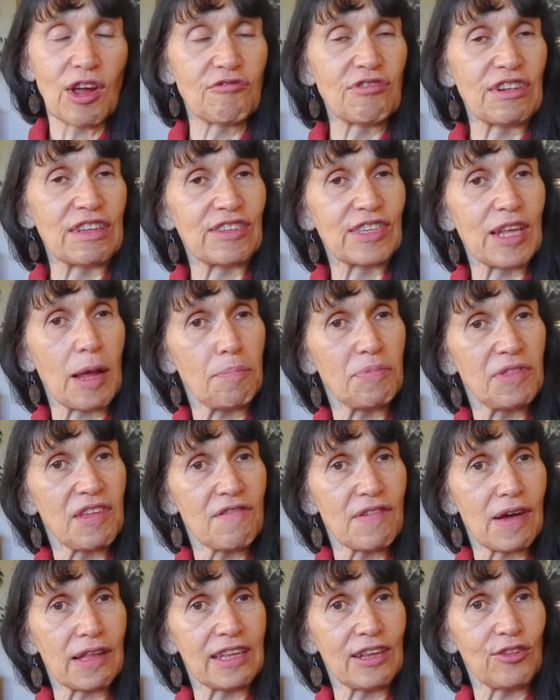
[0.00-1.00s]
a
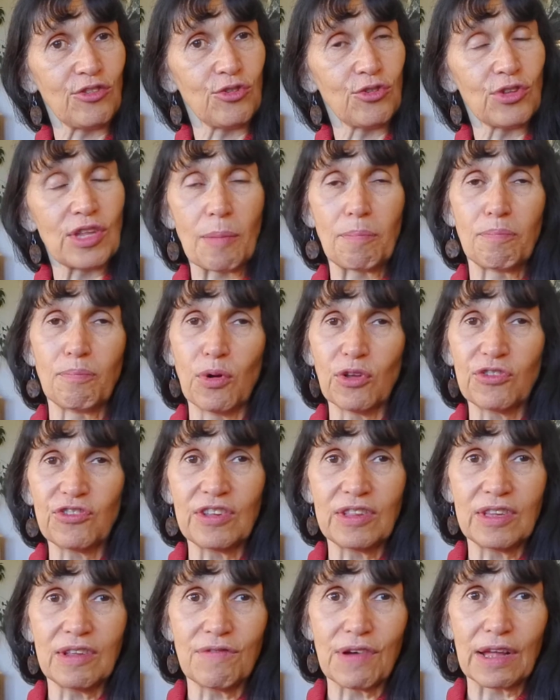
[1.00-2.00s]
receptive attitude, a
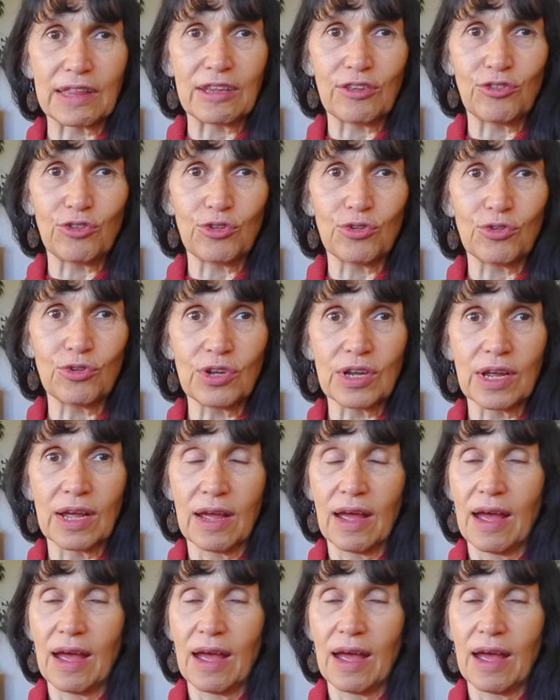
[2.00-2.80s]
positive attitude,